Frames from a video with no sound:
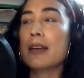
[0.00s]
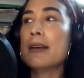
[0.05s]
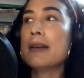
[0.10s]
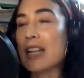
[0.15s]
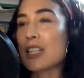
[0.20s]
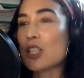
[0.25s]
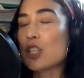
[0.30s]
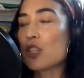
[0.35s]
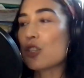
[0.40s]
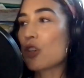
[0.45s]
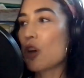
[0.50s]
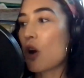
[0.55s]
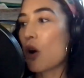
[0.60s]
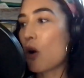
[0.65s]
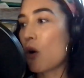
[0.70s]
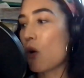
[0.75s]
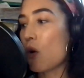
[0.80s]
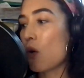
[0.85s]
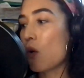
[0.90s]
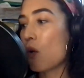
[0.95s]
And
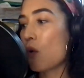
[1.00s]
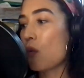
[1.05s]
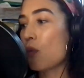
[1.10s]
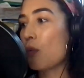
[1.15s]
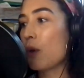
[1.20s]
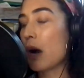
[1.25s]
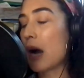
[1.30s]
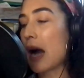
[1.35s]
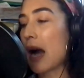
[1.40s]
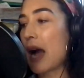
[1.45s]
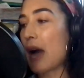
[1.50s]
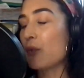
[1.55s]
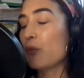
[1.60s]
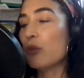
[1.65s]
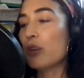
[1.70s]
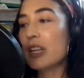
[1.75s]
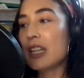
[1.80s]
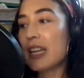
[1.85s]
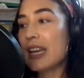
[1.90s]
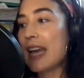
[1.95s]
so I
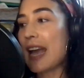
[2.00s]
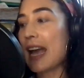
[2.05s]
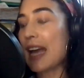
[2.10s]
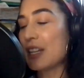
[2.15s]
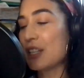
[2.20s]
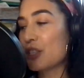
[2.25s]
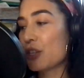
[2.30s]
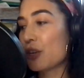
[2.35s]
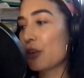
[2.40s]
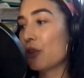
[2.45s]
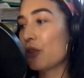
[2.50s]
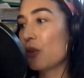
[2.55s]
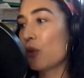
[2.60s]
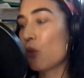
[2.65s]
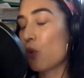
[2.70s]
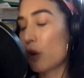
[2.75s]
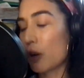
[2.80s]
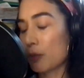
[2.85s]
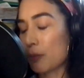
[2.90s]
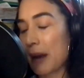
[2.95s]
really entered the
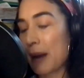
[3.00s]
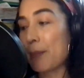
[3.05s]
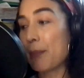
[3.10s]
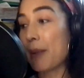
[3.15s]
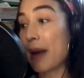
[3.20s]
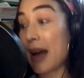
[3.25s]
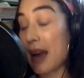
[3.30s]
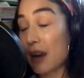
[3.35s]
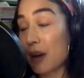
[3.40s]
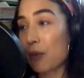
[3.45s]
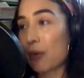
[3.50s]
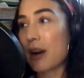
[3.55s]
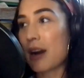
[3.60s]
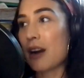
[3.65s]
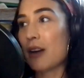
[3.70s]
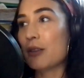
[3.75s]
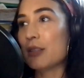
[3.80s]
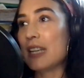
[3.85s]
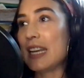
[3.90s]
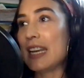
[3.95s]
world. My
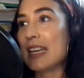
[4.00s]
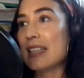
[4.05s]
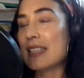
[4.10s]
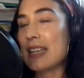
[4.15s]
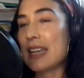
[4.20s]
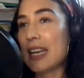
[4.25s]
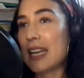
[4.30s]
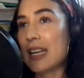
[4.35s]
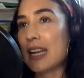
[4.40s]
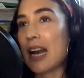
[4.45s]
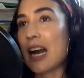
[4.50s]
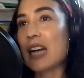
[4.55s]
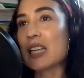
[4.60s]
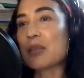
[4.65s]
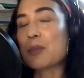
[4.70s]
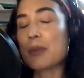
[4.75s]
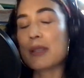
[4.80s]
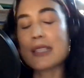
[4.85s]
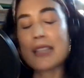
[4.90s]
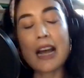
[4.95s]
background is in
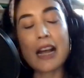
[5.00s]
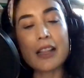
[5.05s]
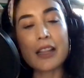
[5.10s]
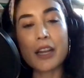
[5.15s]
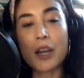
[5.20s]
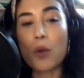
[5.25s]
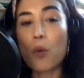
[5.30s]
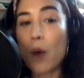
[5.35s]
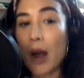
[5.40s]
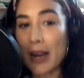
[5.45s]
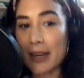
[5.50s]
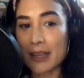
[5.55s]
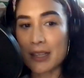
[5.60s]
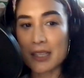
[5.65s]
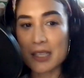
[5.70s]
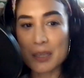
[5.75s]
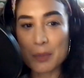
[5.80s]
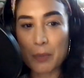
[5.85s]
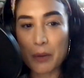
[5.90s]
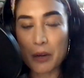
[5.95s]
hospitality, wine,
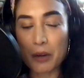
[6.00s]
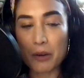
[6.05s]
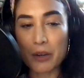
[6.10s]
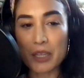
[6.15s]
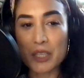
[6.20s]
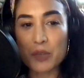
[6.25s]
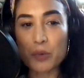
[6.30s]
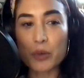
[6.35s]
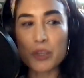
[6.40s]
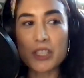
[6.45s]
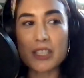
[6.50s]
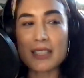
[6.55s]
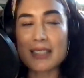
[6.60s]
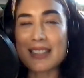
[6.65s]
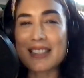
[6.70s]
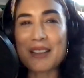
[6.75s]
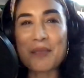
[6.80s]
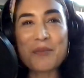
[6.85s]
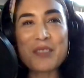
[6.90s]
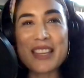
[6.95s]
and spirits, which
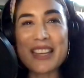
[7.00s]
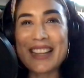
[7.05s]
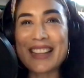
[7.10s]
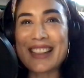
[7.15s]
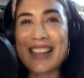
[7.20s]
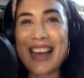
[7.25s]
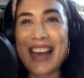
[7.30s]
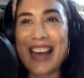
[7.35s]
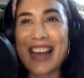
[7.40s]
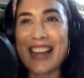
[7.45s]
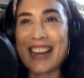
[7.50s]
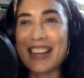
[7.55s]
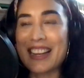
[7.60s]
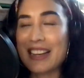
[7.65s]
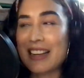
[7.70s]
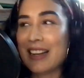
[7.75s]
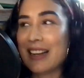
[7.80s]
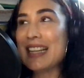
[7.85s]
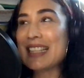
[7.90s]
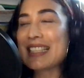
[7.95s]
is something that
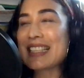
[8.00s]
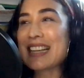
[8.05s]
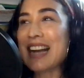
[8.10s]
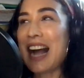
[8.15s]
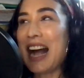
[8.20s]
it's